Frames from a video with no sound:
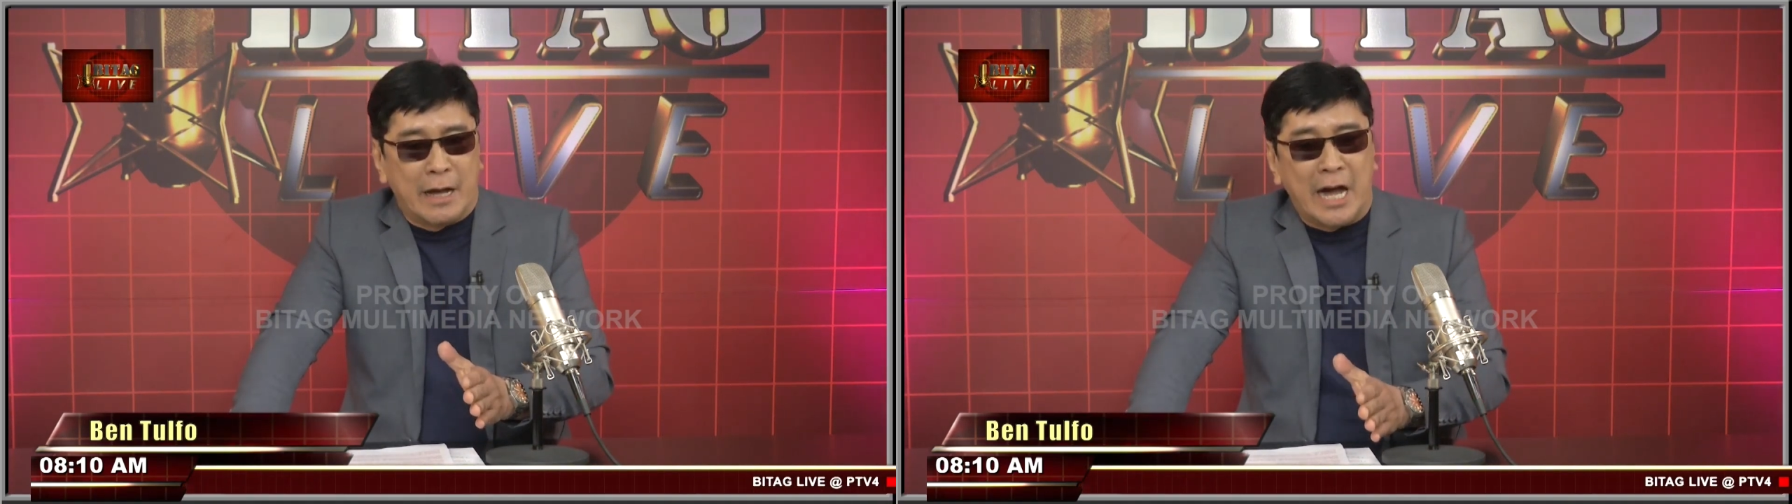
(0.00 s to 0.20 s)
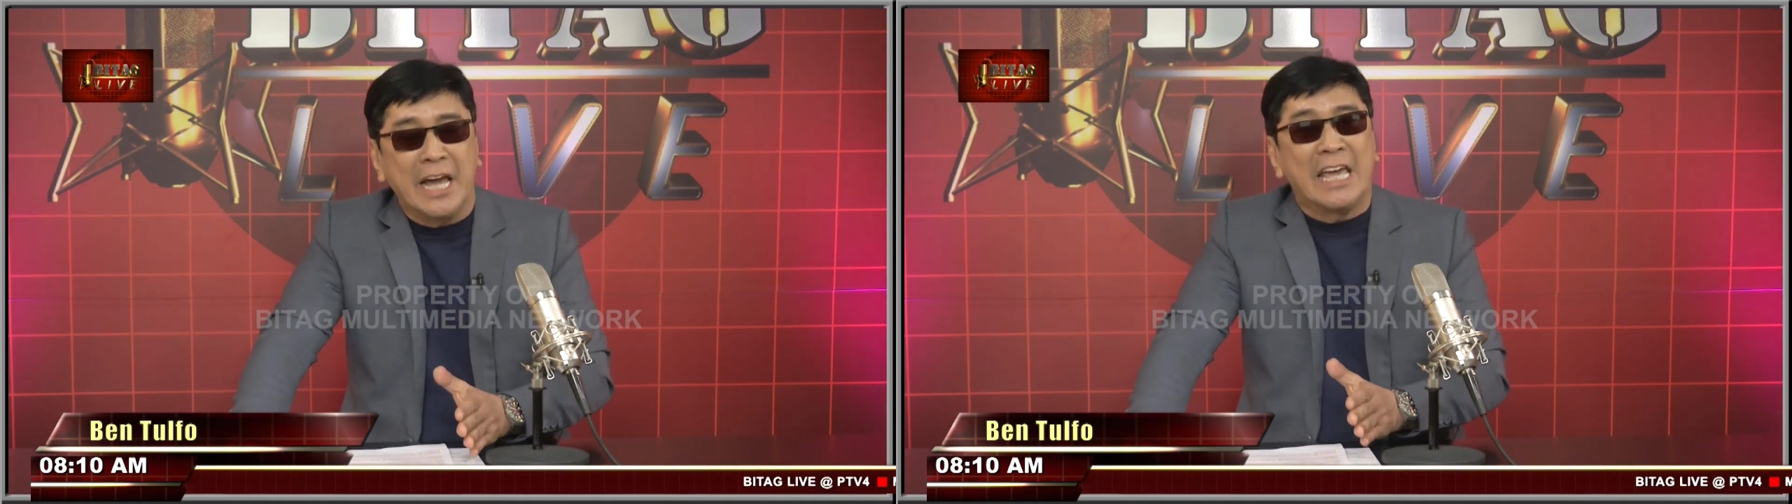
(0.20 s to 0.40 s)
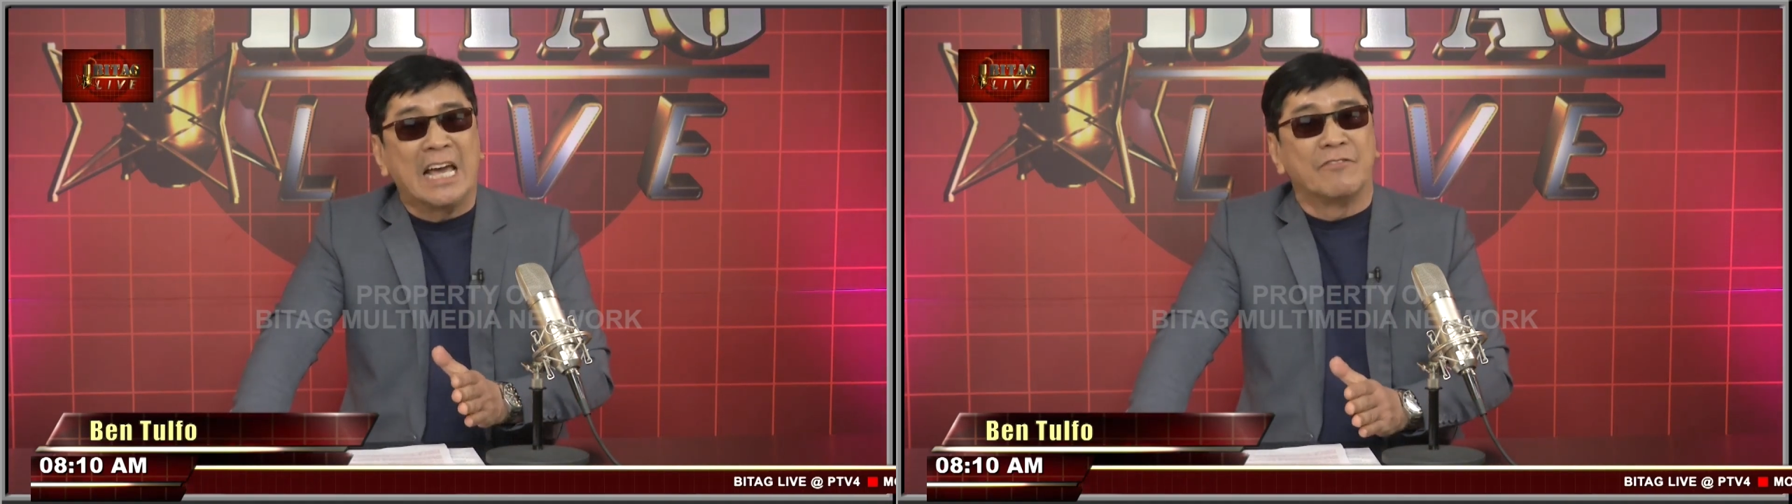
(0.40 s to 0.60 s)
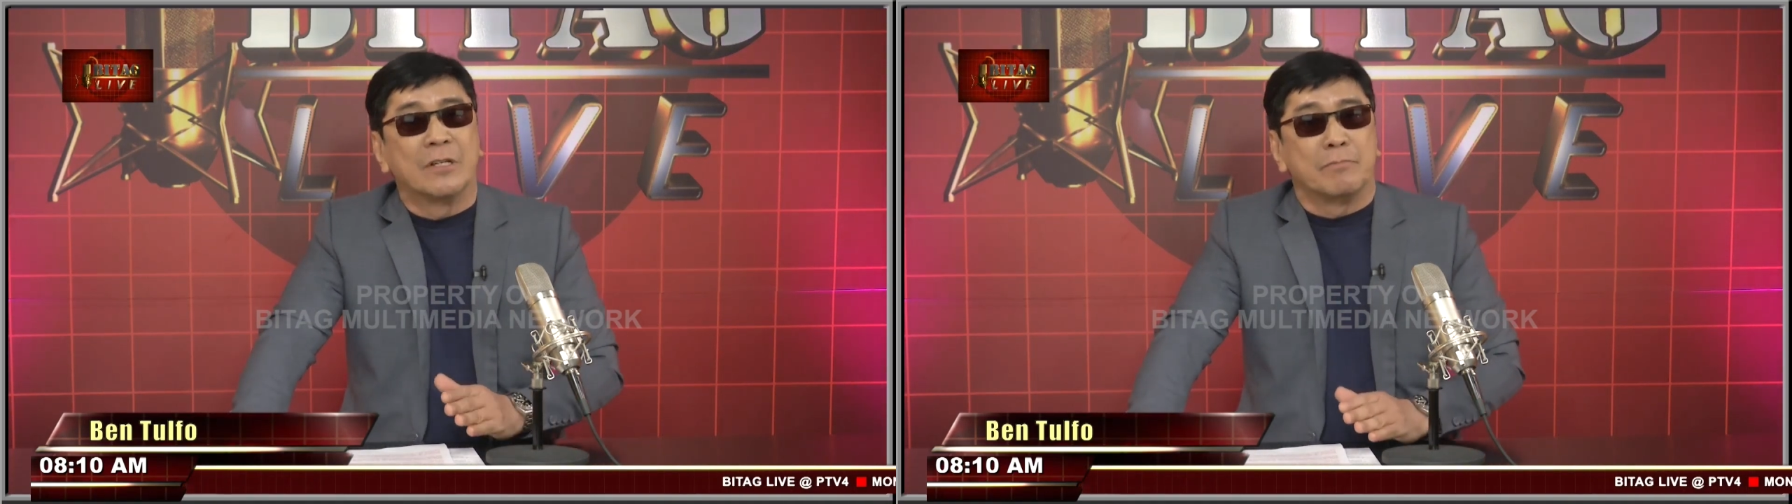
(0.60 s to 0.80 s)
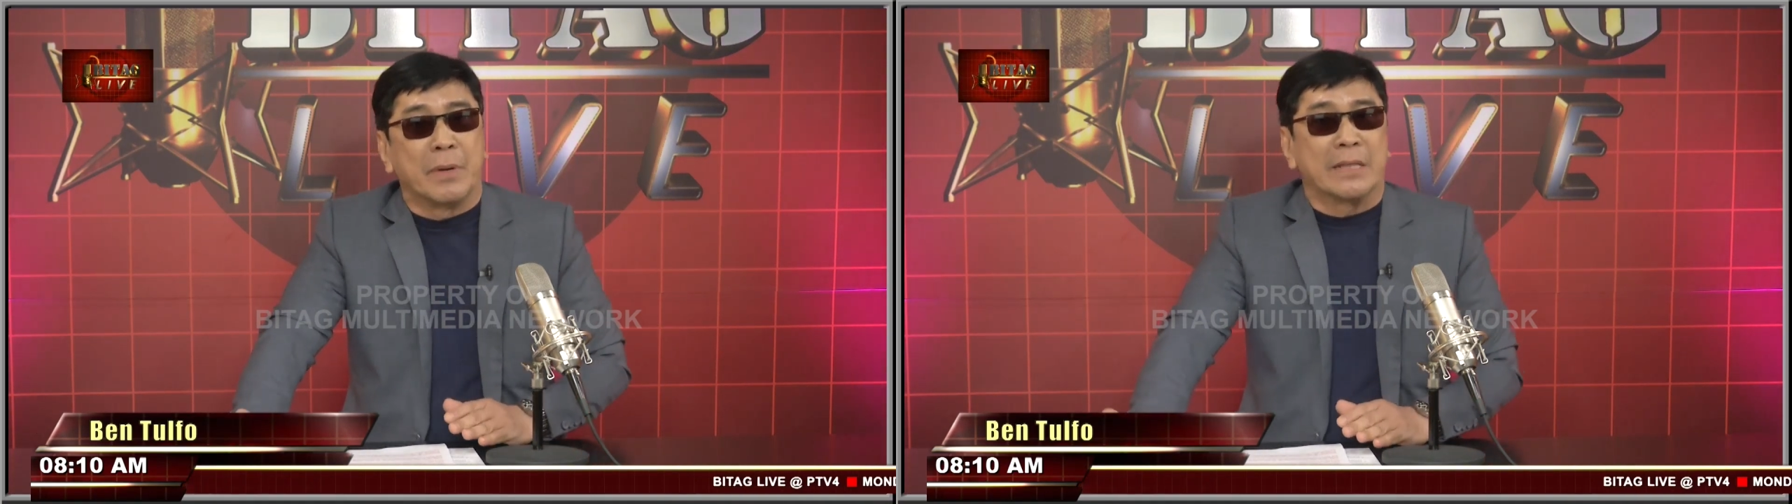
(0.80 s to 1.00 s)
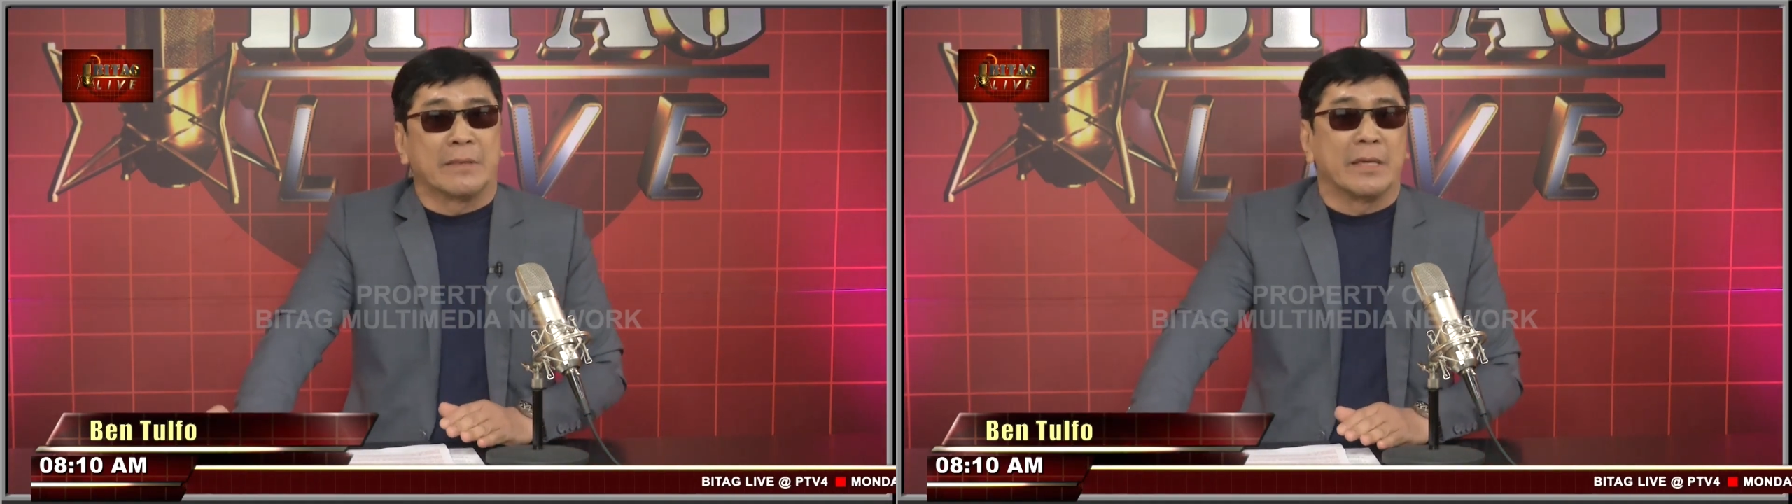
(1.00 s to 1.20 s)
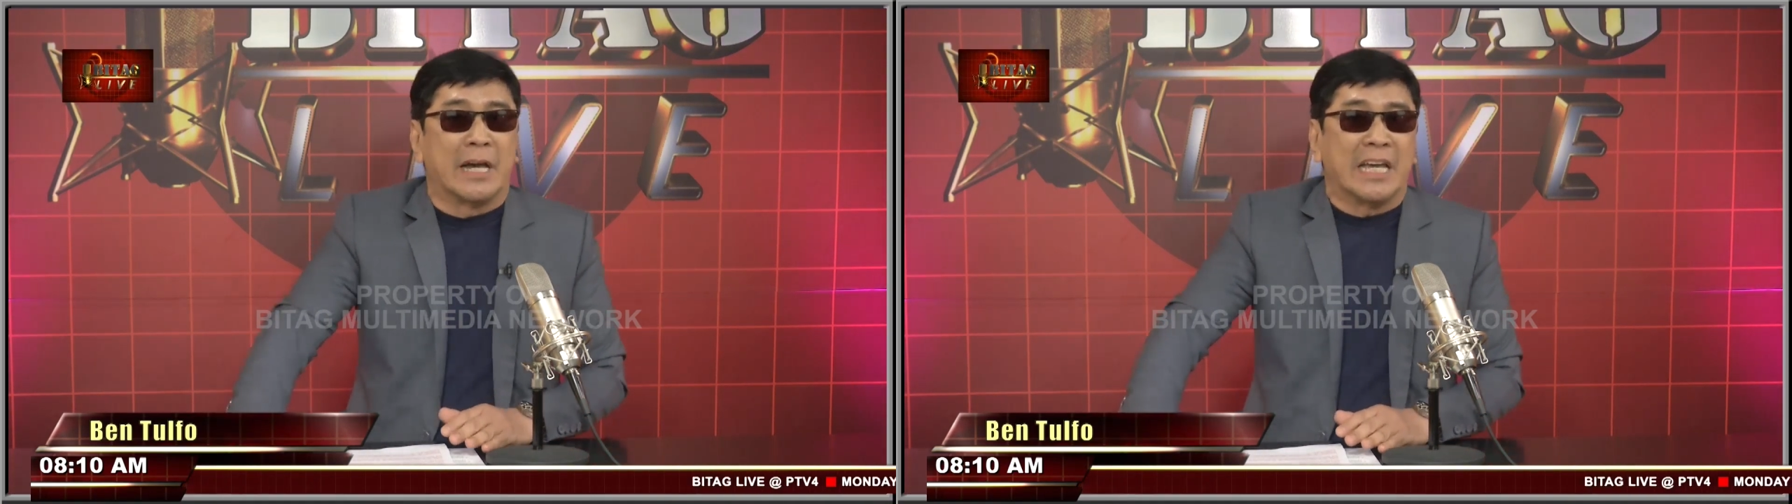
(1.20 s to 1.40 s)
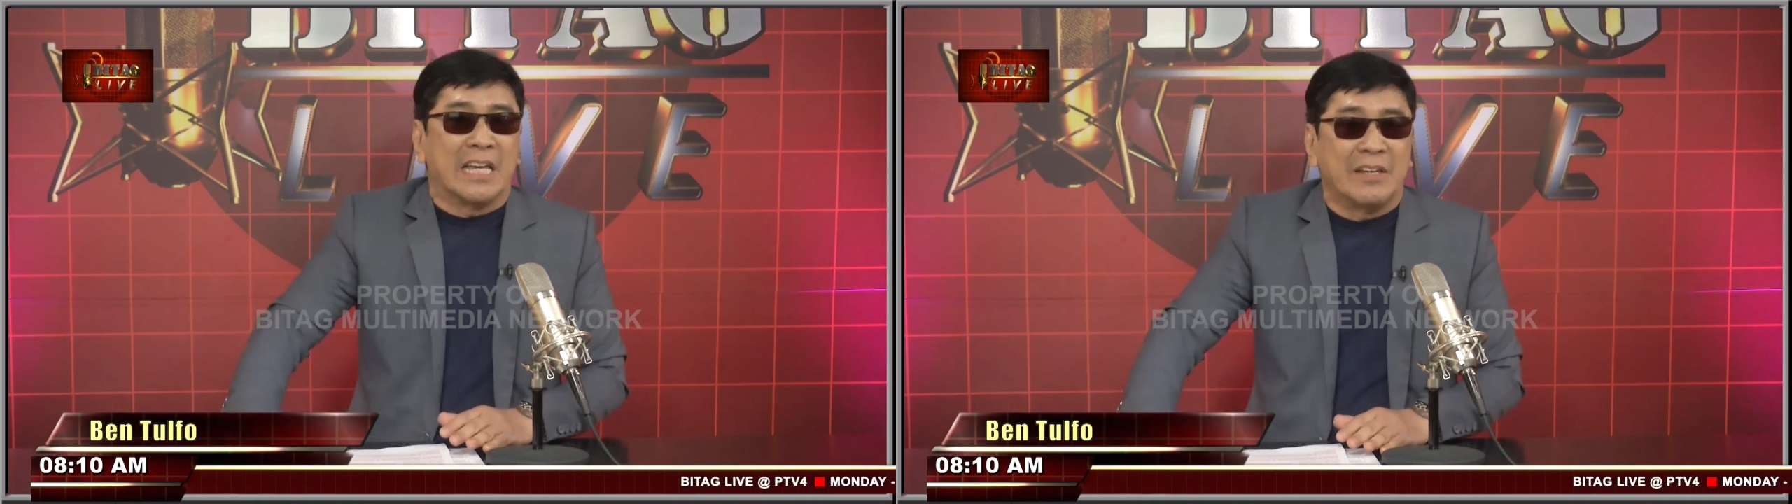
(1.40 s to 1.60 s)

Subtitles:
I haven't met the guy,